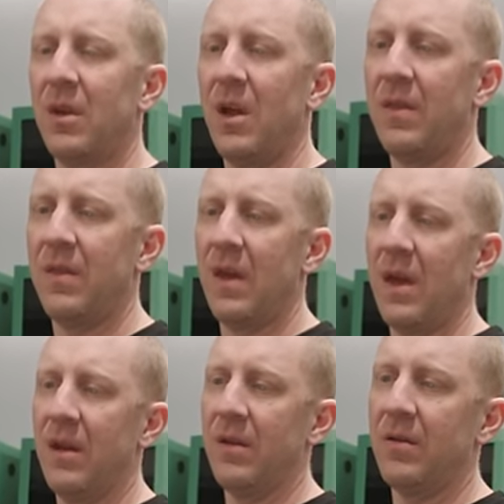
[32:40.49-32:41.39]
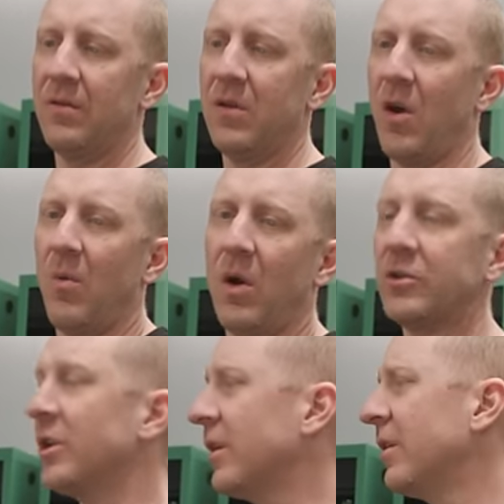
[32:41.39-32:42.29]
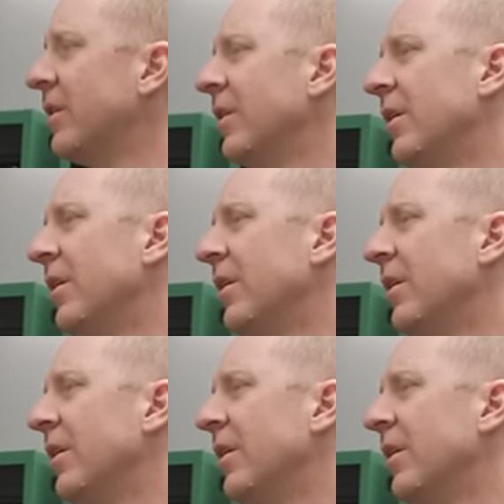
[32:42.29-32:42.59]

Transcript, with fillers: and then car washing,